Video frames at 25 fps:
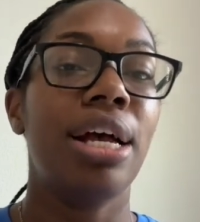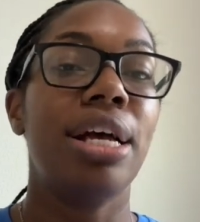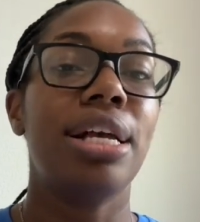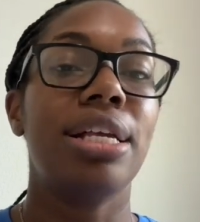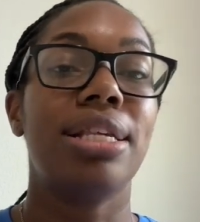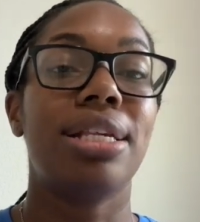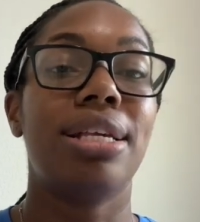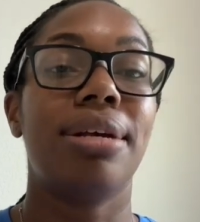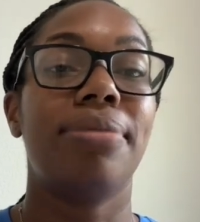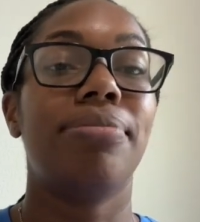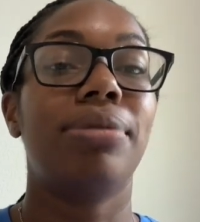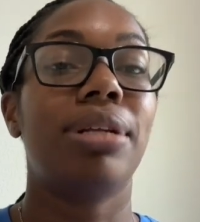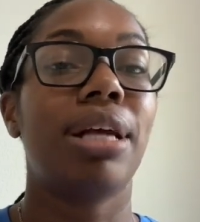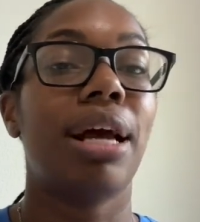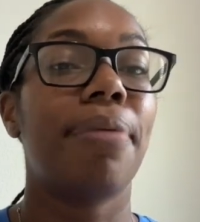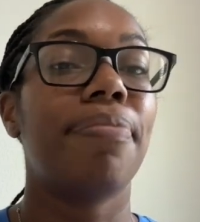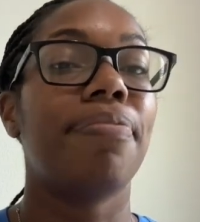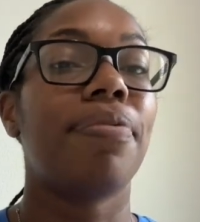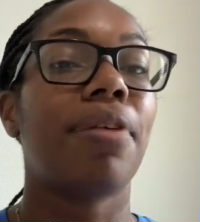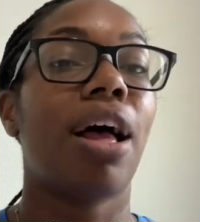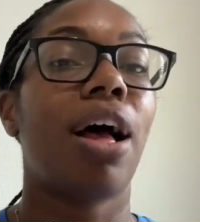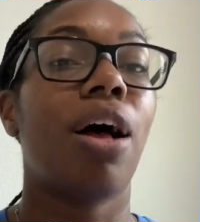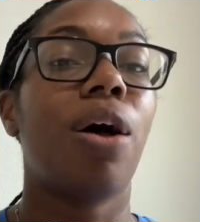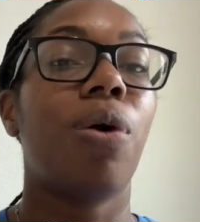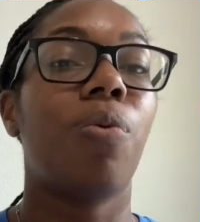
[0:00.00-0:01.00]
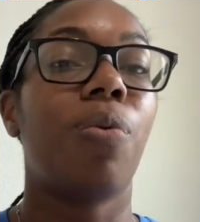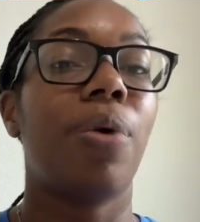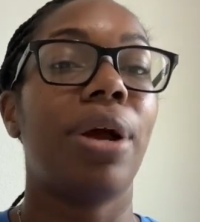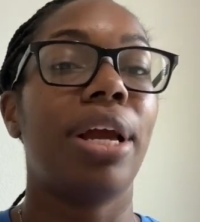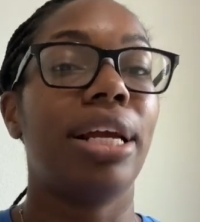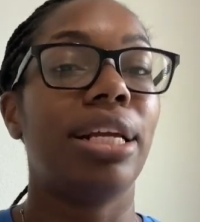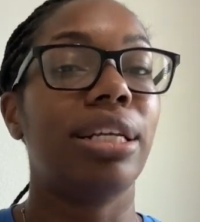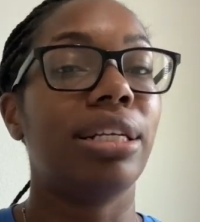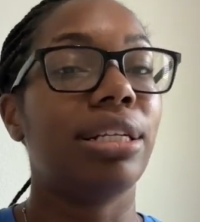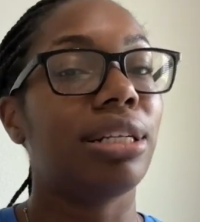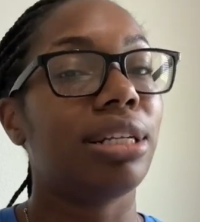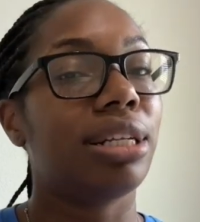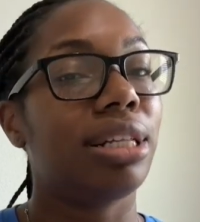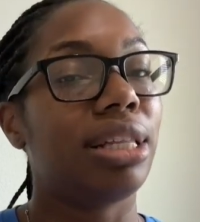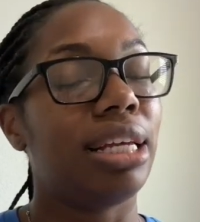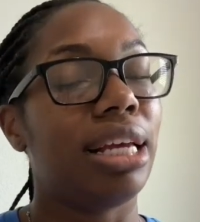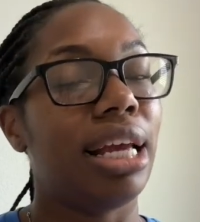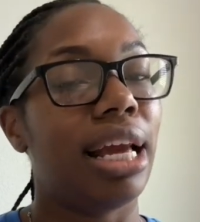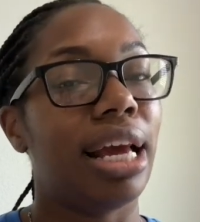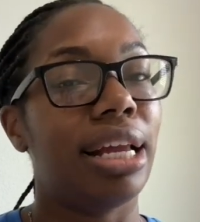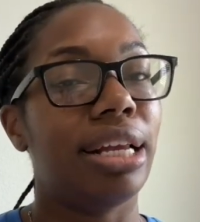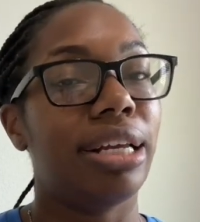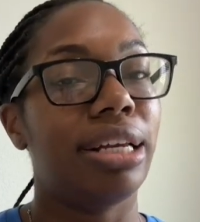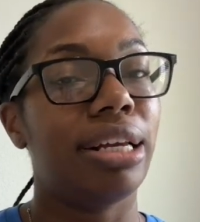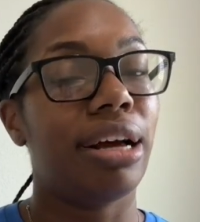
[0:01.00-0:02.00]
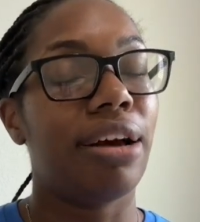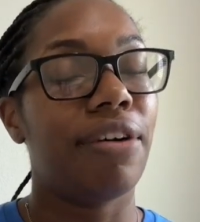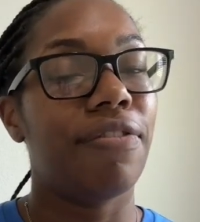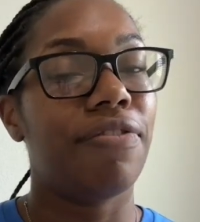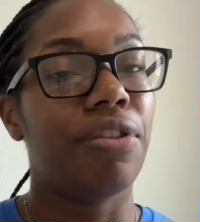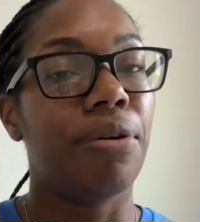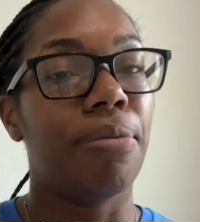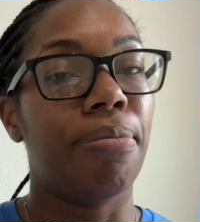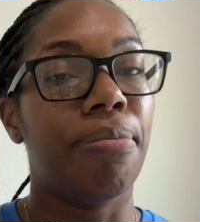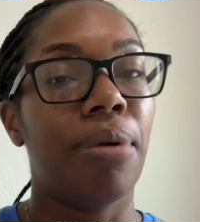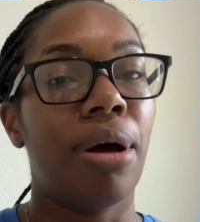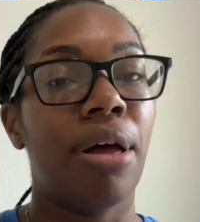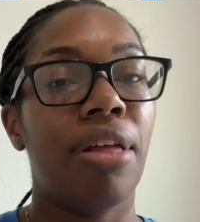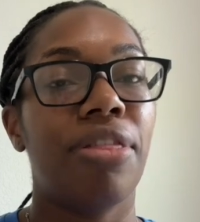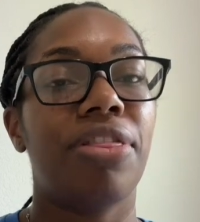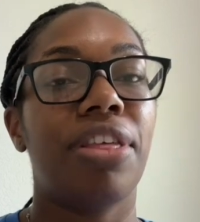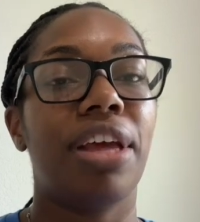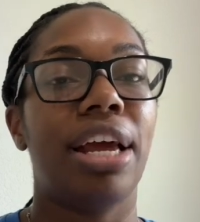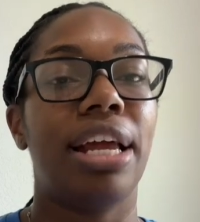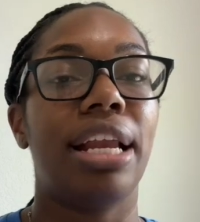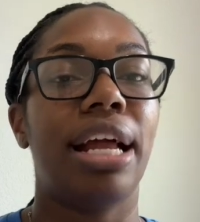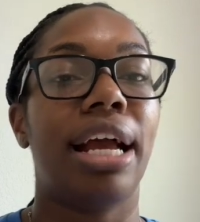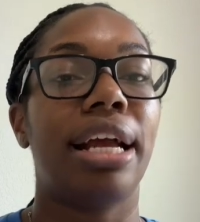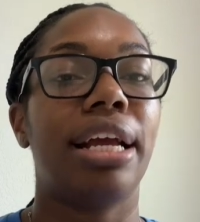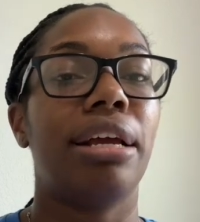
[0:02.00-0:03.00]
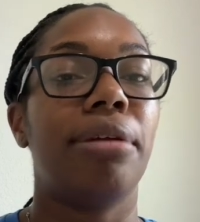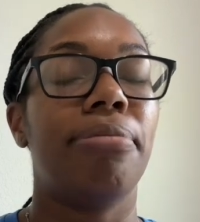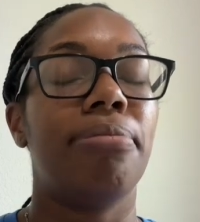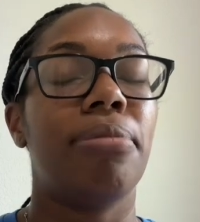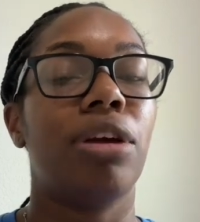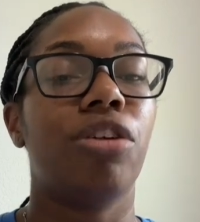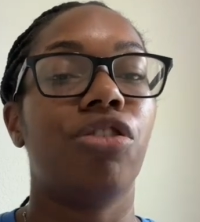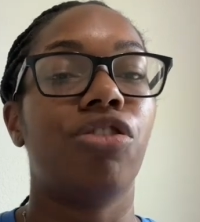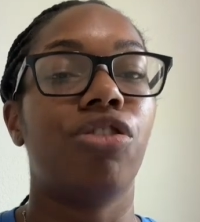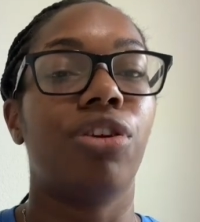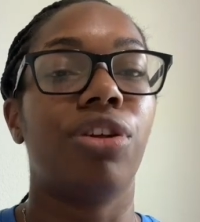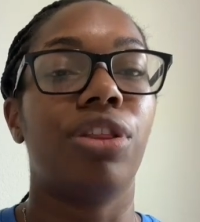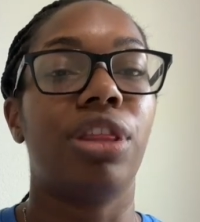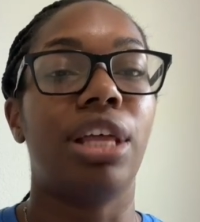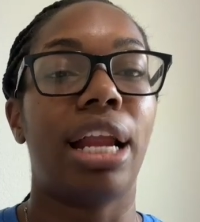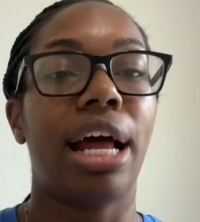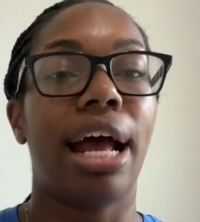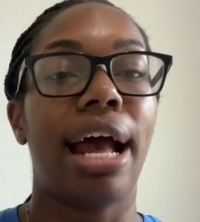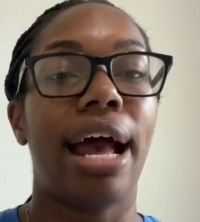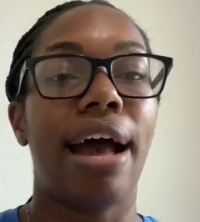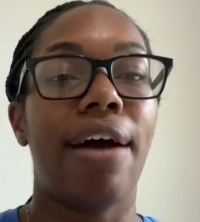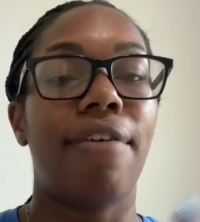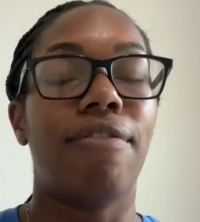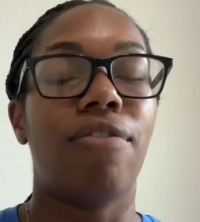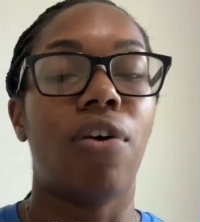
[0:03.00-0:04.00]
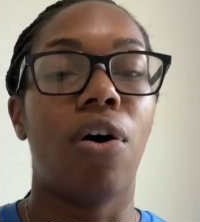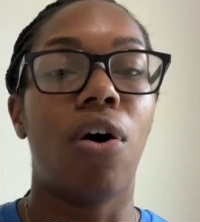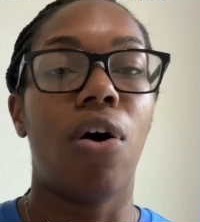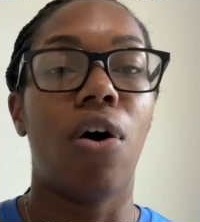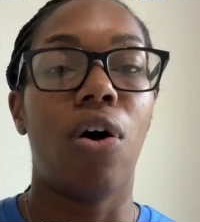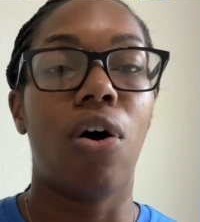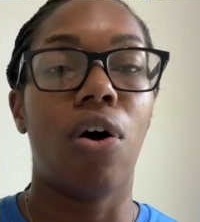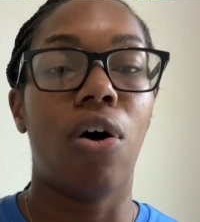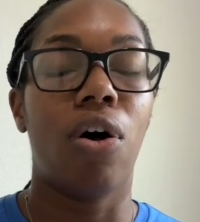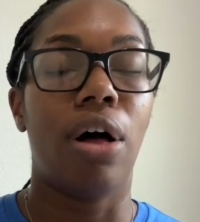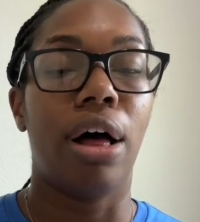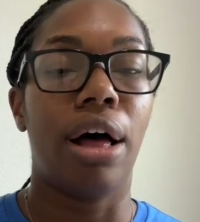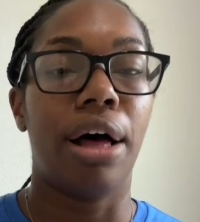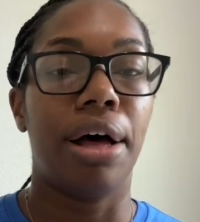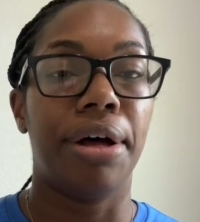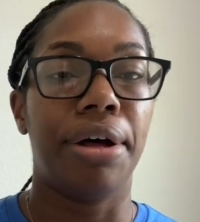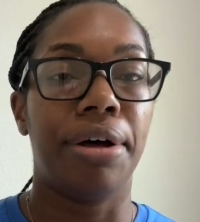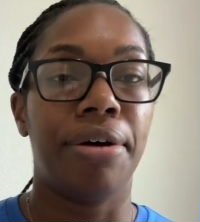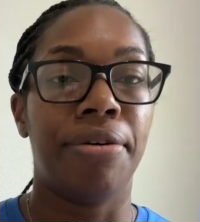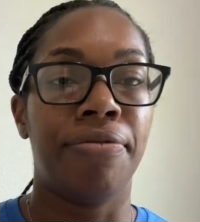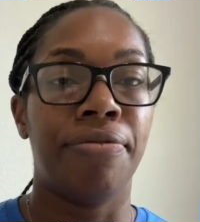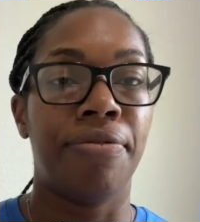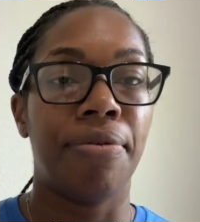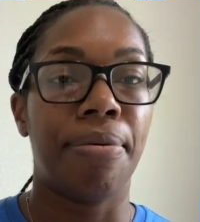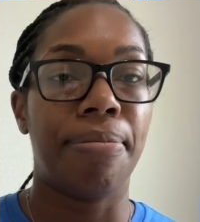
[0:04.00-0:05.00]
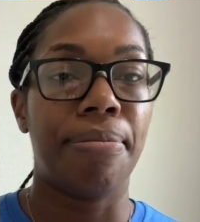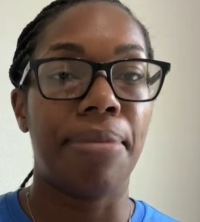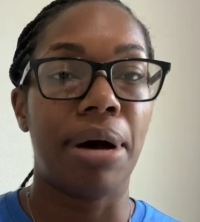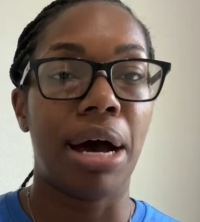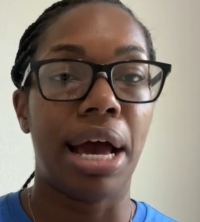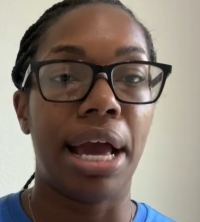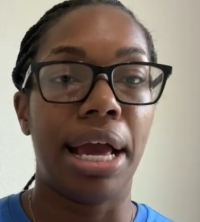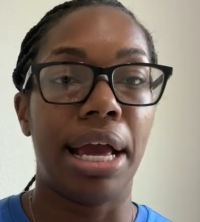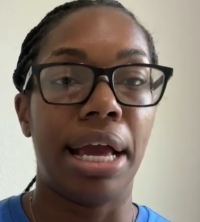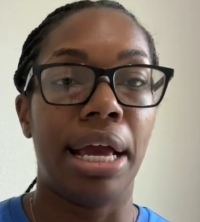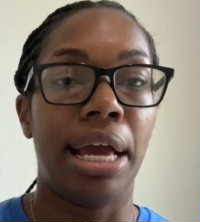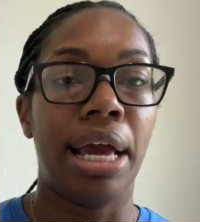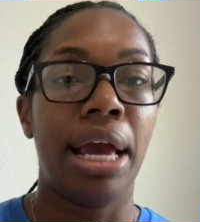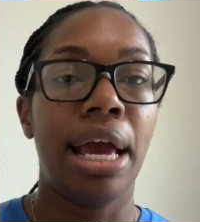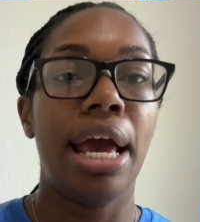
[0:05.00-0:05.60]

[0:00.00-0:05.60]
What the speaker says: Sometimes I'll wait until the end of the month and I can make sure that I have all of my